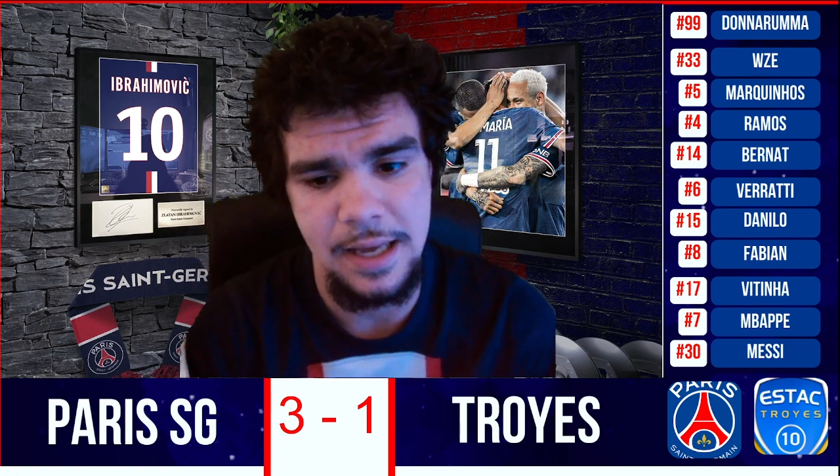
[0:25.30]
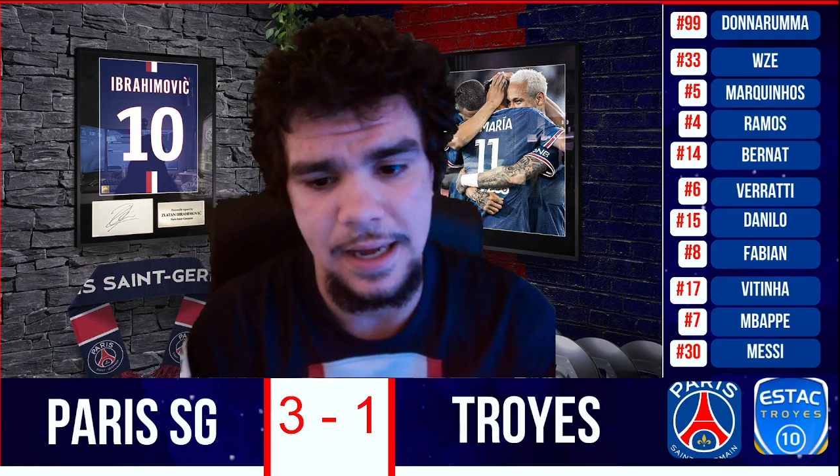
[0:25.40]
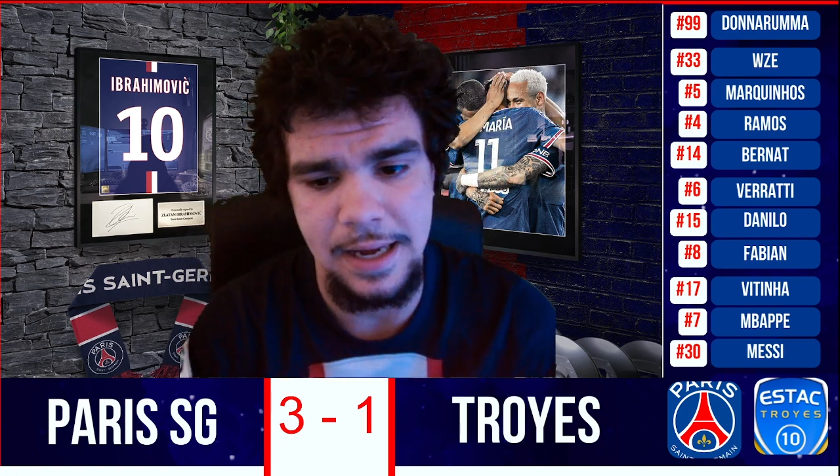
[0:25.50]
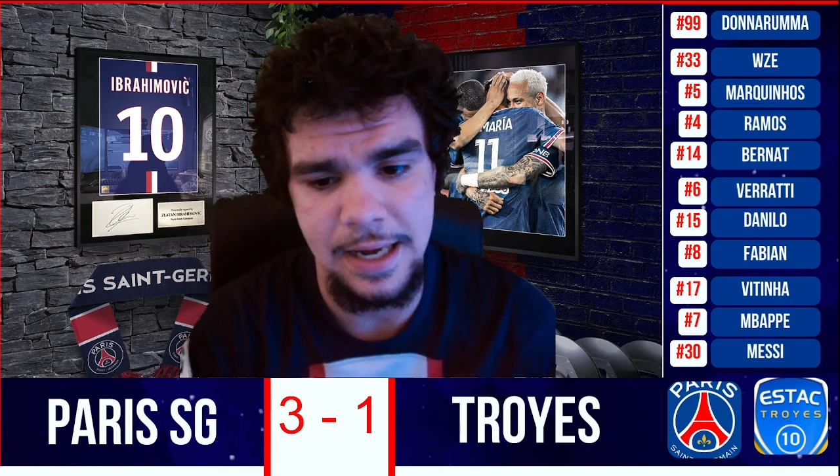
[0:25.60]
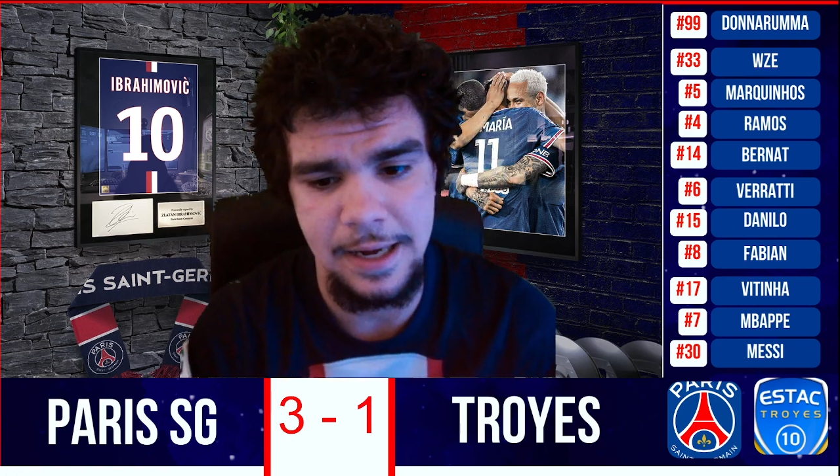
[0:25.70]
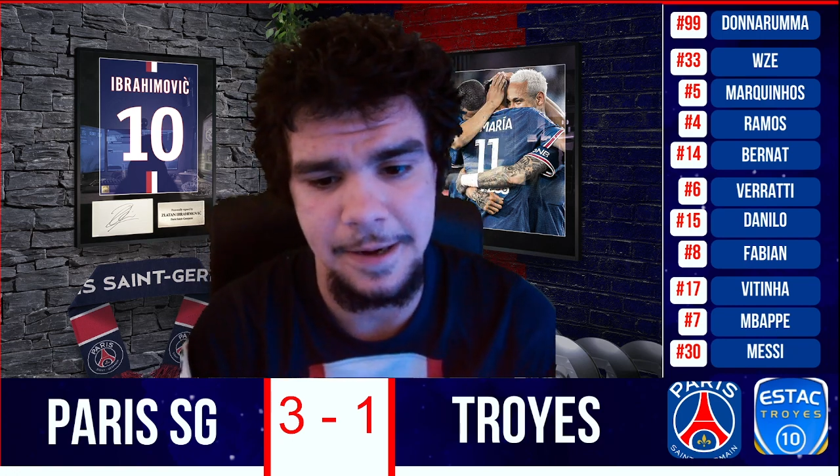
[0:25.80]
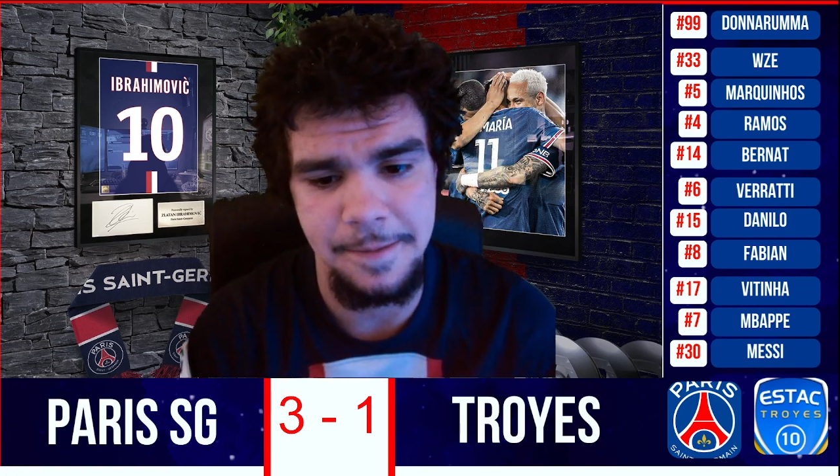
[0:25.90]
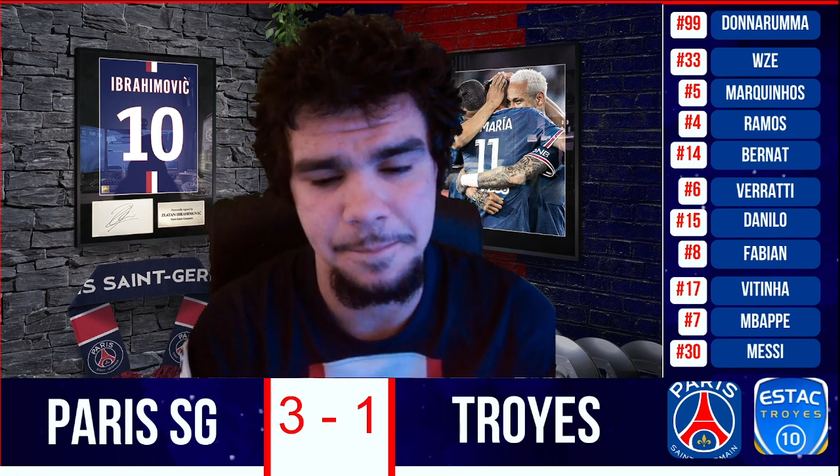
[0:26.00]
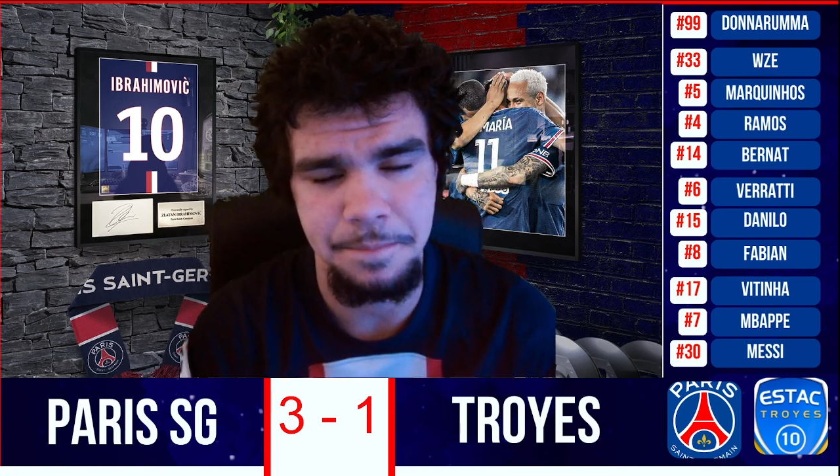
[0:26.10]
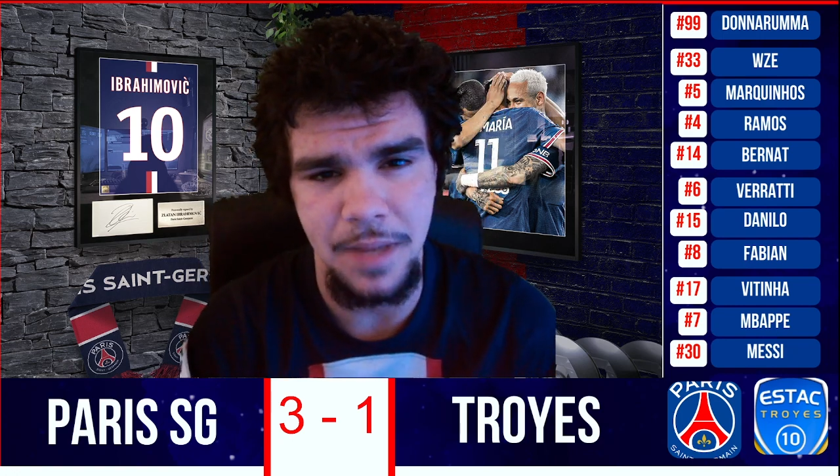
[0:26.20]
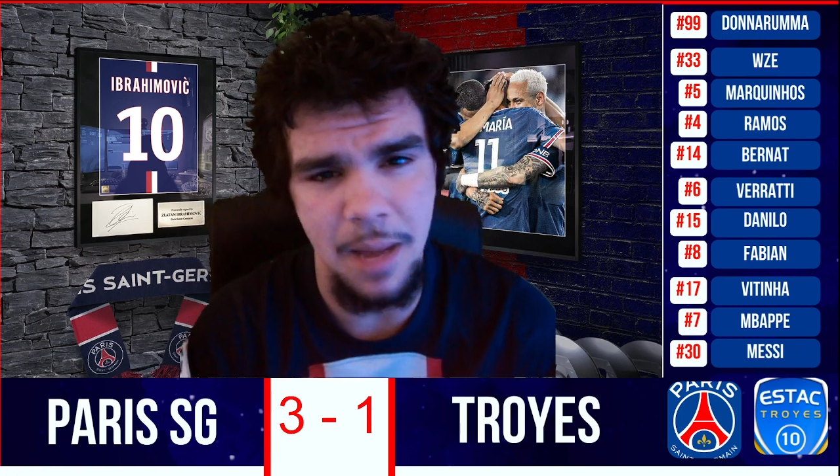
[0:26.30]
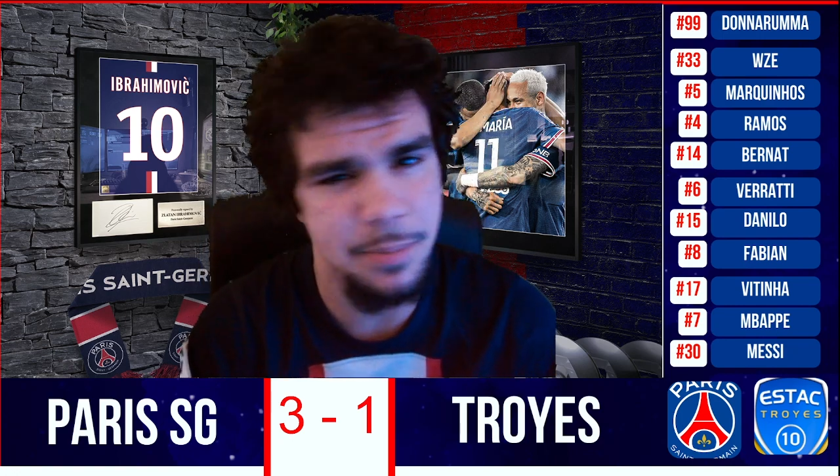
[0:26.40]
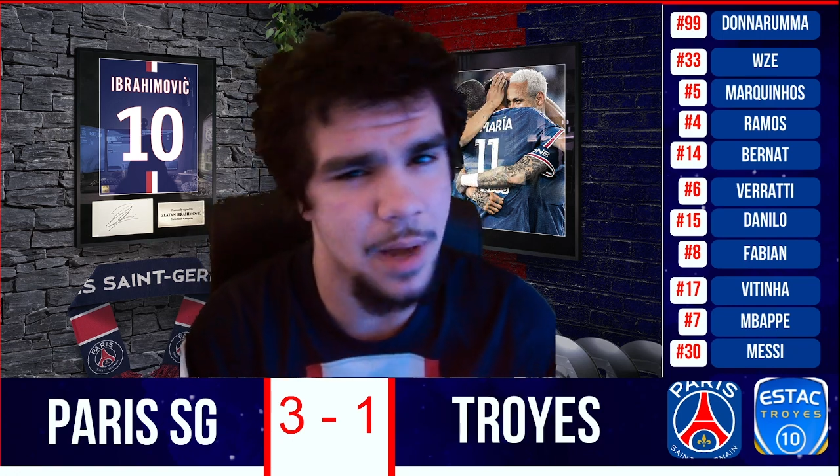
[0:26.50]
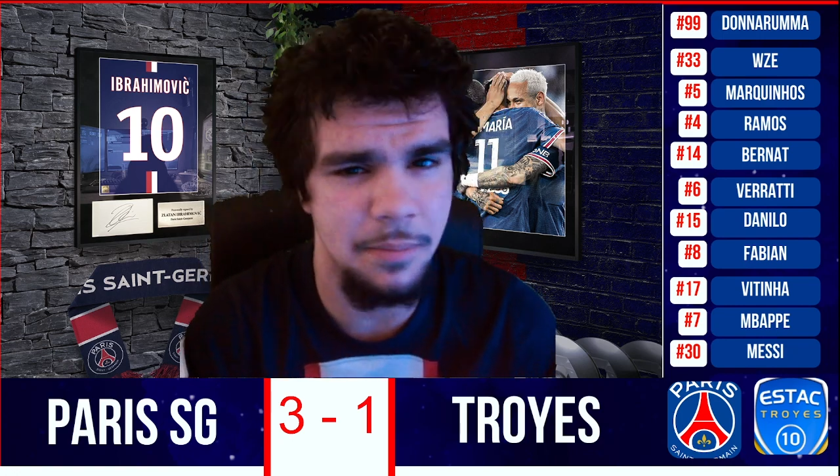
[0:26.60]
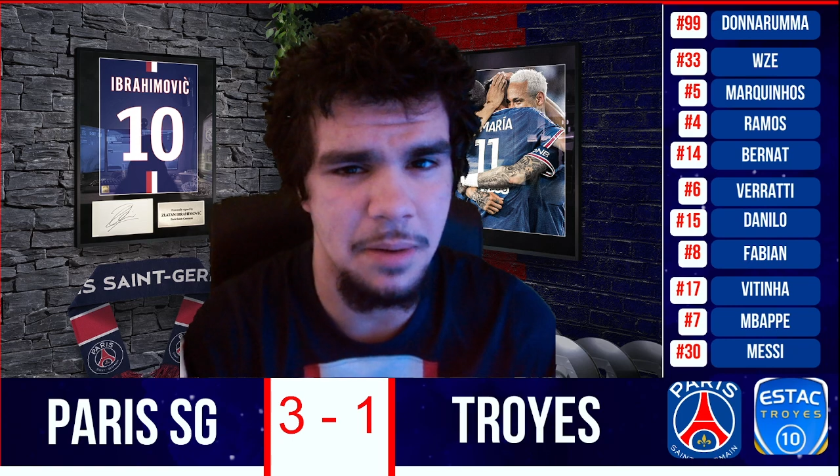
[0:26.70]
um,
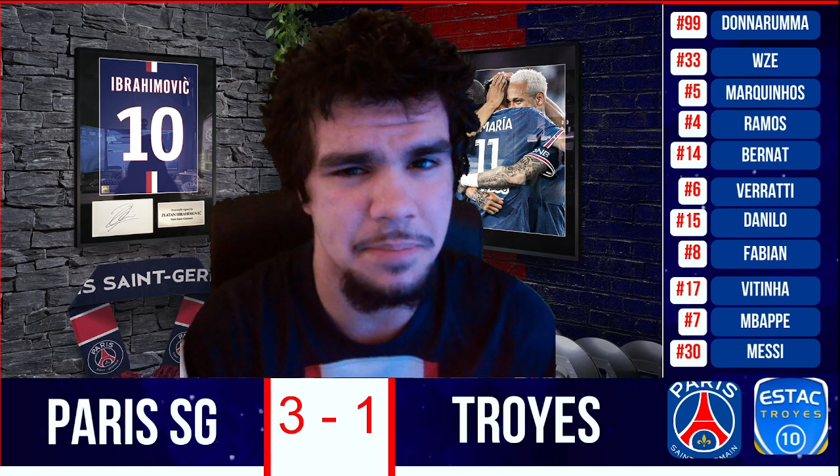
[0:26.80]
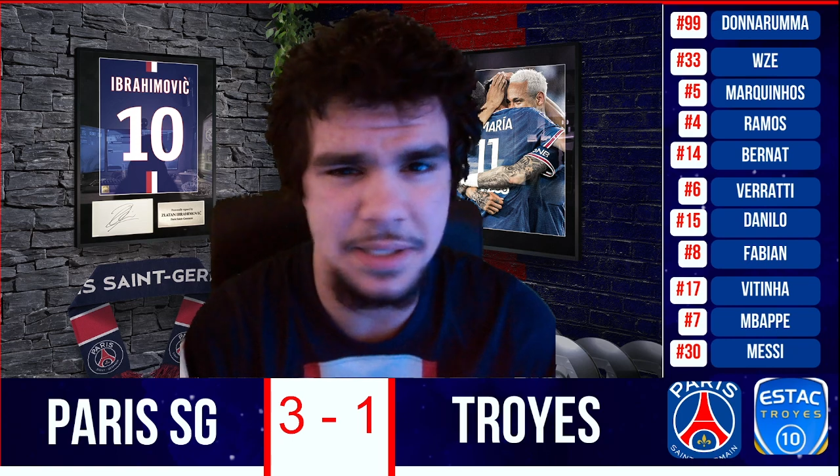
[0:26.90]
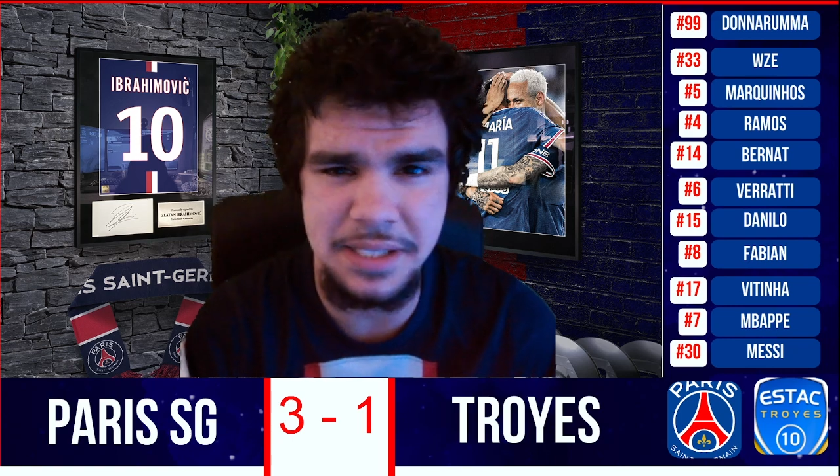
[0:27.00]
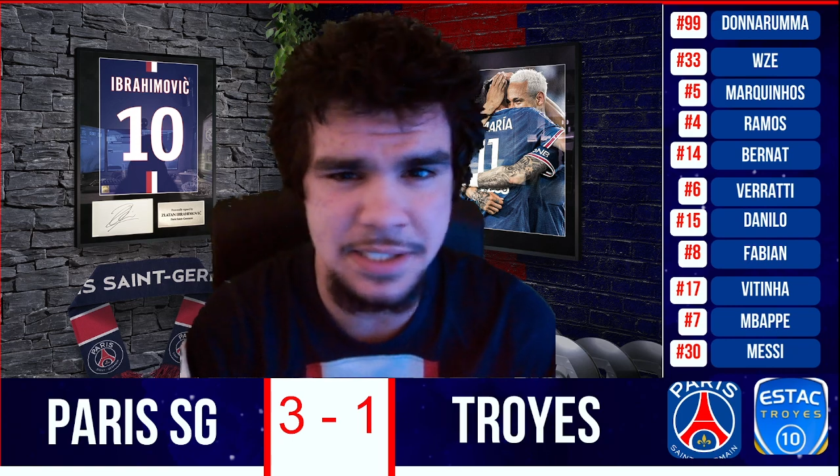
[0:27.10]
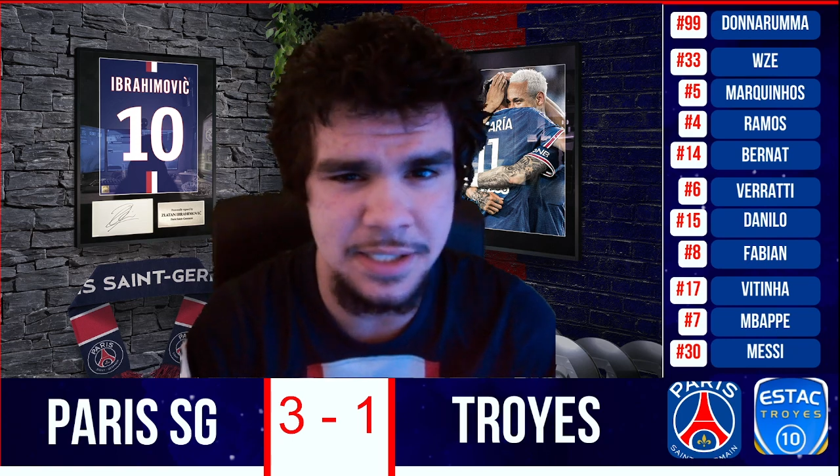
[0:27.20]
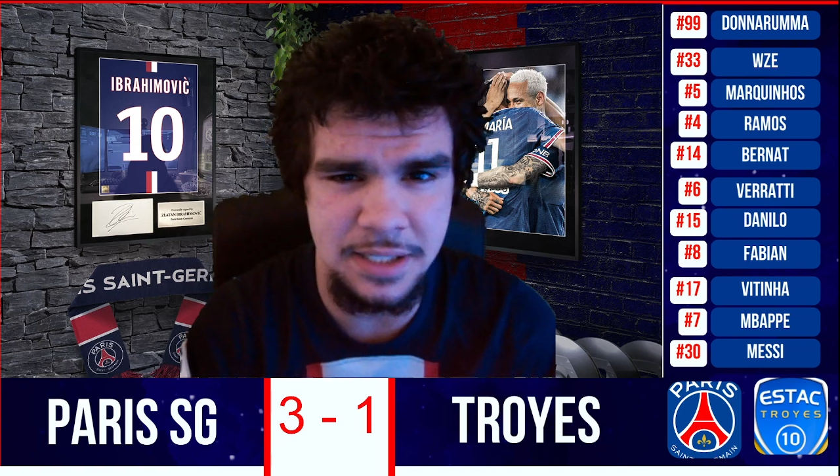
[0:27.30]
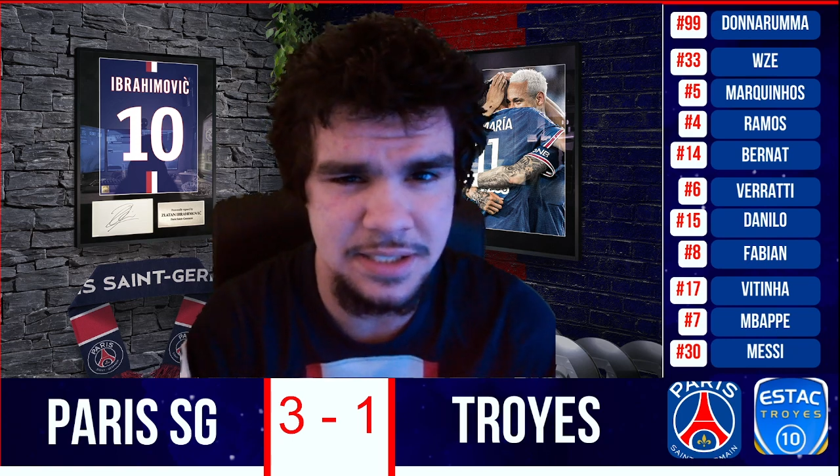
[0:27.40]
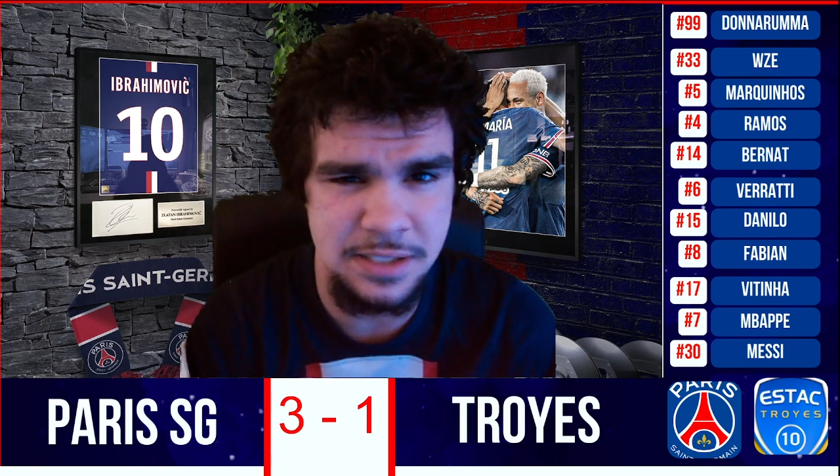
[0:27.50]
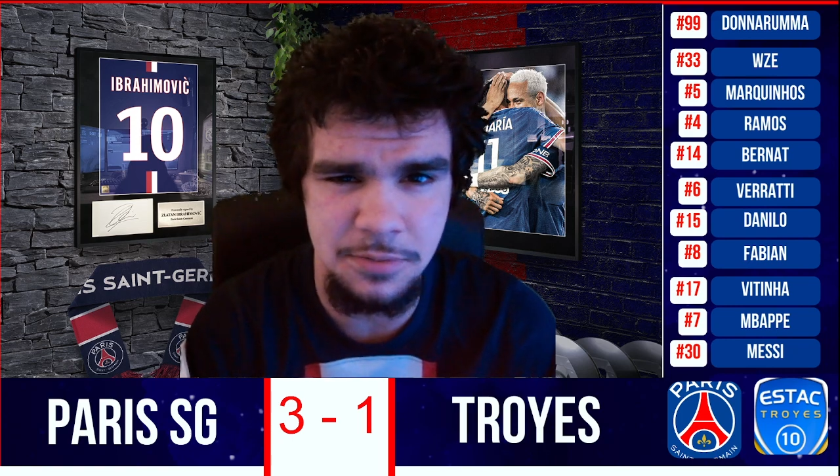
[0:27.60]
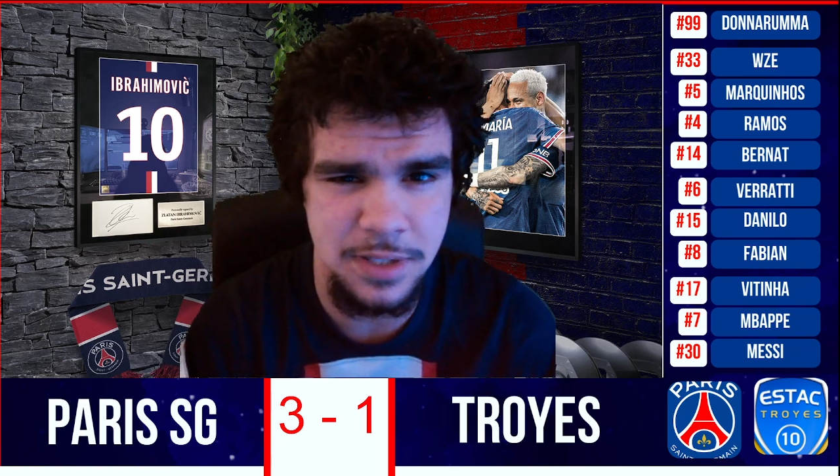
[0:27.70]
I'm, I'm a bit disgusted